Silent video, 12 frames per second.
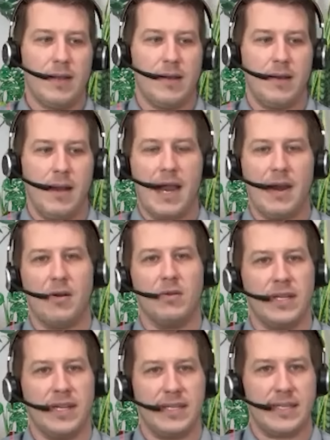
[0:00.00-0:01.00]
not
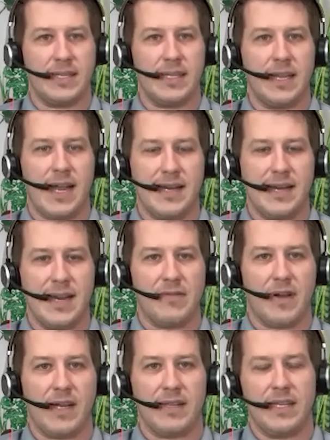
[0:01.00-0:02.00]
only is it
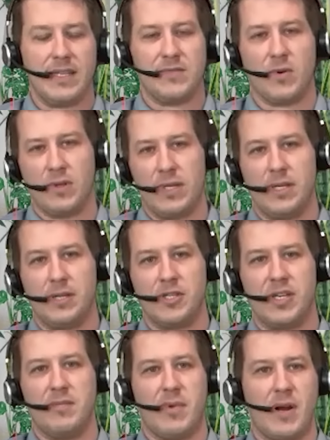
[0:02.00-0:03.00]
identifying things for leadership,